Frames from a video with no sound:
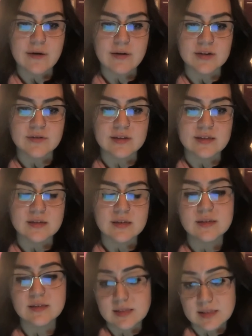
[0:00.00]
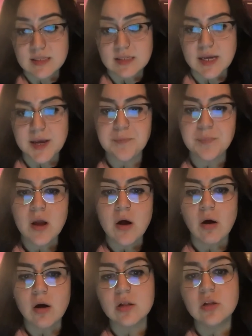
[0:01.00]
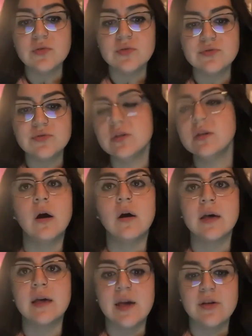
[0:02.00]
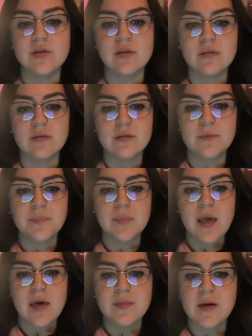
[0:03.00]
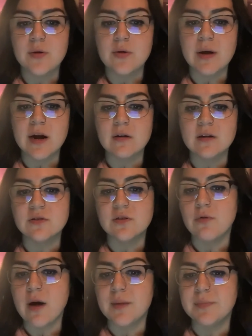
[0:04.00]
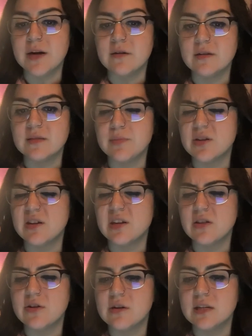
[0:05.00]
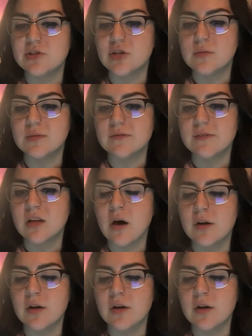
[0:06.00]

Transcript: characteristic, the sensei, are closer to the Caucasians than their parents or grandparents, particularly in terms of